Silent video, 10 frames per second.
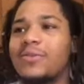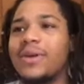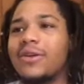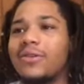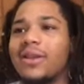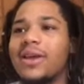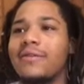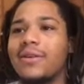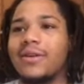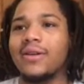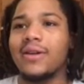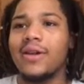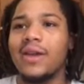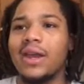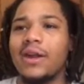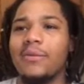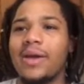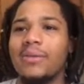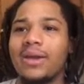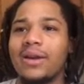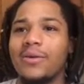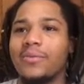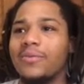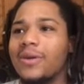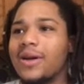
to be a reliever, maybe they don't